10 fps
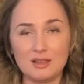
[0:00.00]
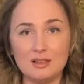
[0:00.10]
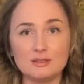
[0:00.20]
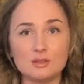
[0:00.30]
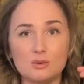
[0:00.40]

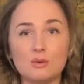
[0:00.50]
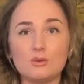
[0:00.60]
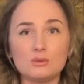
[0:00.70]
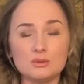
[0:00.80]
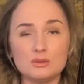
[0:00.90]
So
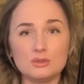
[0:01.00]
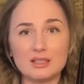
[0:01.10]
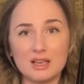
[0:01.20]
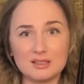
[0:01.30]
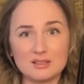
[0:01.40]
all those
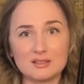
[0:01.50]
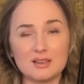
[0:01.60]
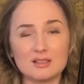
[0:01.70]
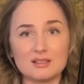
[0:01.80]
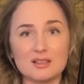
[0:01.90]

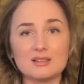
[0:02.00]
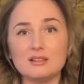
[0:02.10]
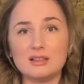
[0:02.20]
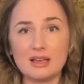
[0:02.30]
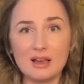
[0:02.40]
exercises,
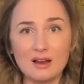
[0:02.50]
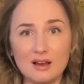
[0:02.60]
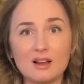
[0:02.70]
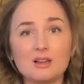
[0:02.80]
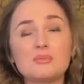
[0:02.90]
they
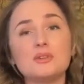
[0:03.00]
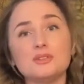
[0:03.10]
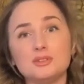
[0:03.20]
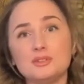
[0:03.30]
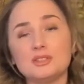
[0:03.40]
help
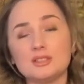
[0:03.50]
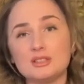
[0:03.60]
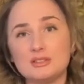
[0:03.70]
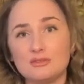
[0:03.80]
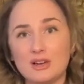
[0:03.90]
you to
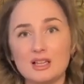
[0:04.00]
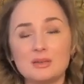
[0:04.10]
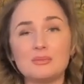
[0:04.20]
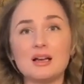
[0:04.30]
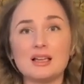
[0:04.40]

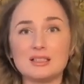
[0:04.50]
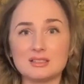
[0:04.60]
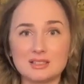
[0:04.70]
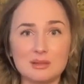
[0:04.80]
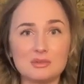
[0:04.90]
develop and
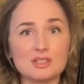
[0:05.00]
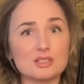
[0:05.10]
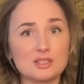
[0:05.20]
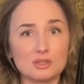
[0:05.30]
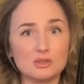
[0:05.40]
establish
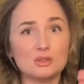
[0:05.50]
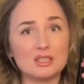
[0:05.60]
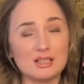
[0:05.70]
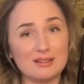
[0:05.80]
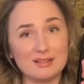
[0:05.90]
the good
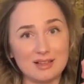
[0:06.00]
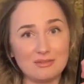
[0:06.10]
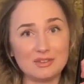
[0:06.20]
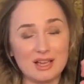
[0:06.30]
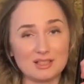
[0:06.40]

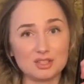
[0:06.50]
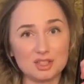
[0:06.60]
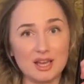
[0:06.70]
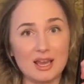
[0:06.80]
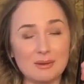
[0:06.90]
left hand
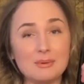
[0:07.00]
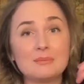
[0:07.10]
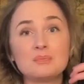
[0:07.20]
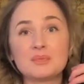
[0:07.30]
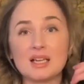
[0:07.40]
shape
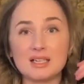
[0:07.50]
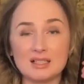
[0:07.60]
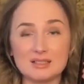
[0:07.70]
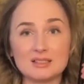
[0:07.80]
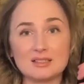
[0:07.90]
and
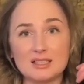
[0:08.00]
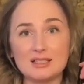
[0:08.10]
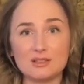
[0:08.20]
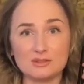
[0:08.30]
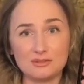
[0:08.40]

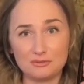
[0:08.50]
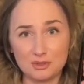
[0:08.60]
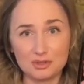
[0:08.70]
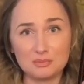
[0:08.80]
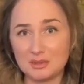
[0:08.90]
understanding of the
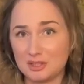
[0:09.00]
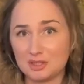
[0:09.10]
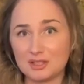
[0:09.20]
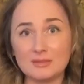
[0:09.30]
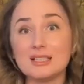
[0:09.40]
first
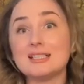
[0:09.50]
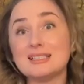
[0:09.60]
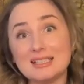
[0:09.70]
position in the